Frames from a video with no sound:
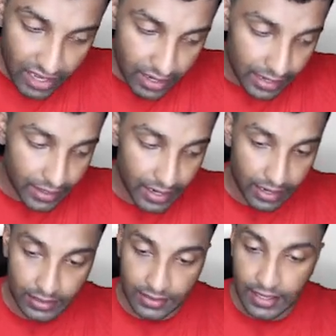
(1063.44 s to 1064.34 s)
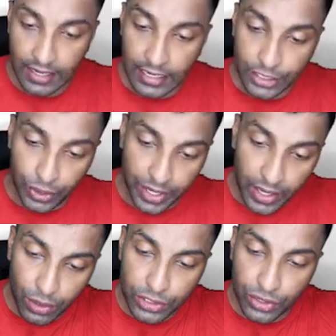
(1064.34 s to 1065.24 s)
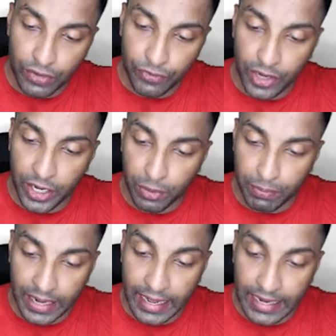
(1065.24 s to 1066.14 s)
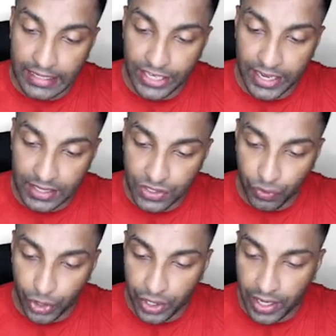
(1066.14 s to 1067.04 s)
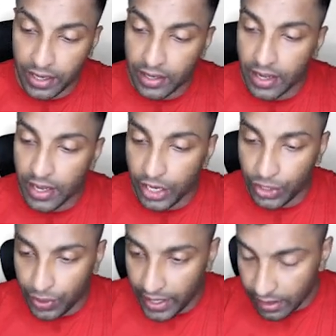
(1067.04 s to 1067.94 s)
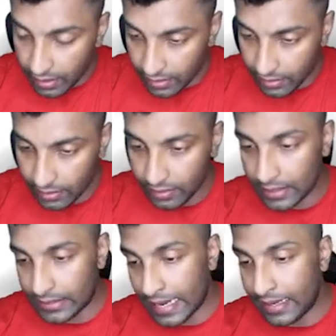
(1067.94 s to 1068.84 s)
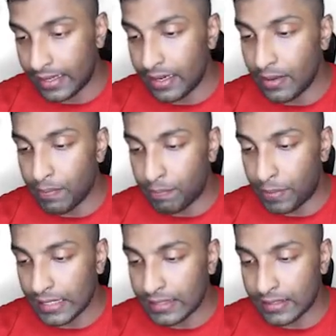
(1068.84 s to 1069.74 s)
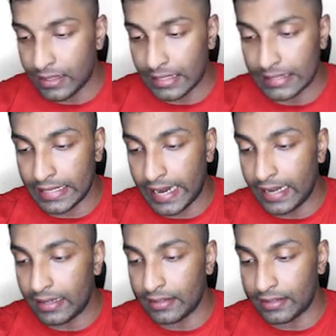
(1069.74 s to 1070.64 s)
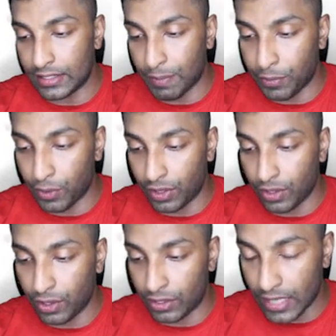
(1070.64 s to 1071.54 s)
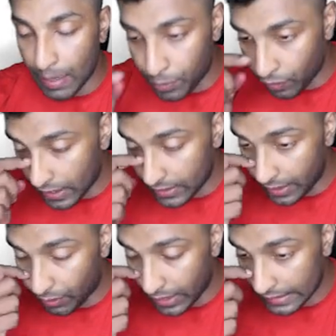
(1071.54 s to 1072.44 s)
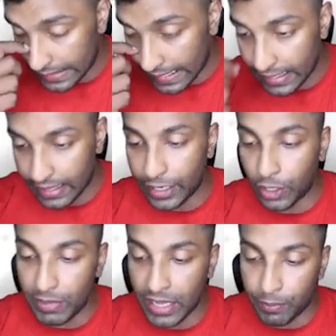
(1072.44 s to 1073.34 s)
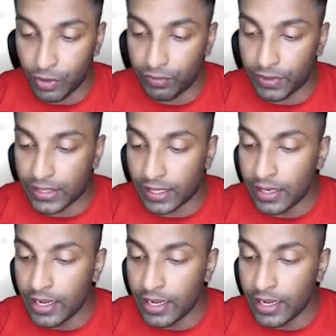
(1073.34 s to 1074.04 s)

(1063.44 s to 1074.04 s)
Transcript: concurrent list. So here also, if you need to bring any change, what you need? You need the center plus the state support, or the approval is required. Center need to be approved with the